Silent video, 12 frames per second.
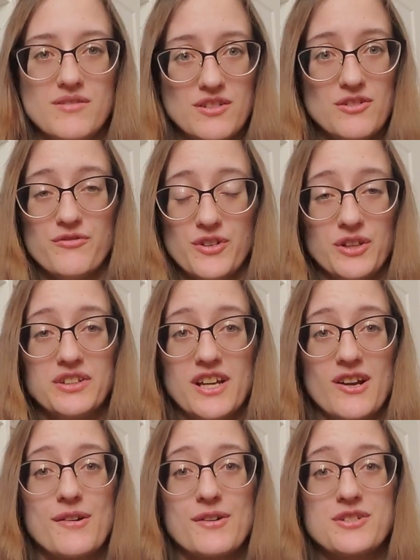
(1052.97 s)
your villain
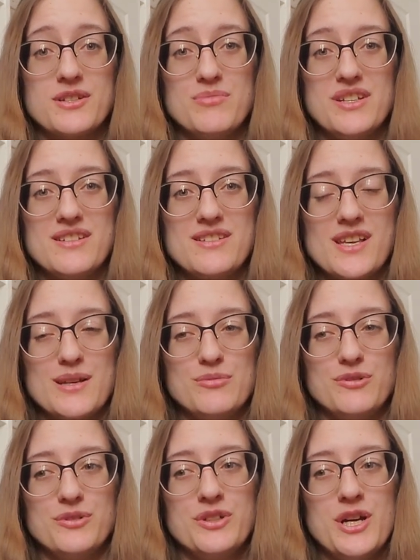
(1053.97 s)
characters can be
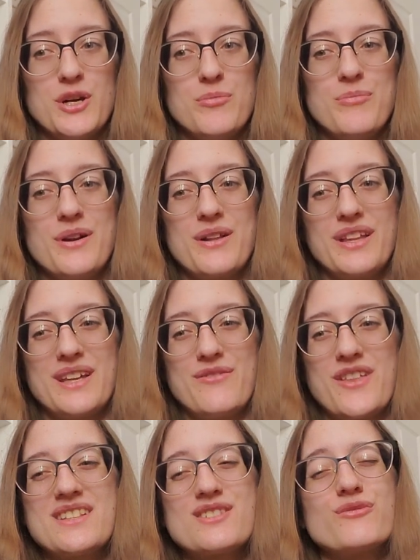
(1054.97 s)
disabled, but like if
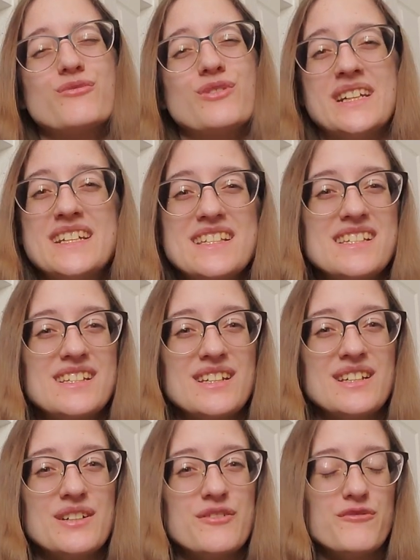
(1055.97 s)
that's the
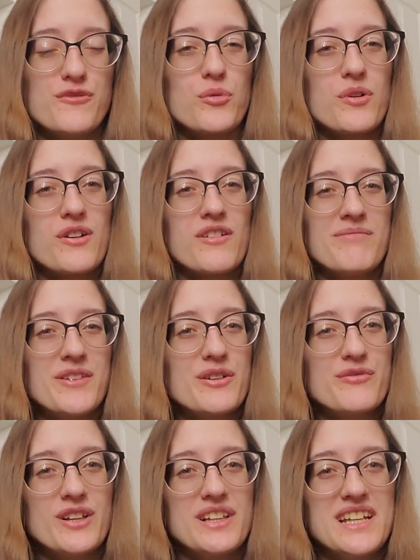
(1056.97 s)
reason for their
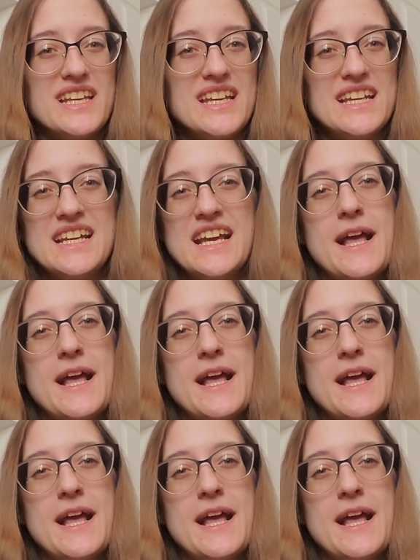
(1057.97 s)
villainy,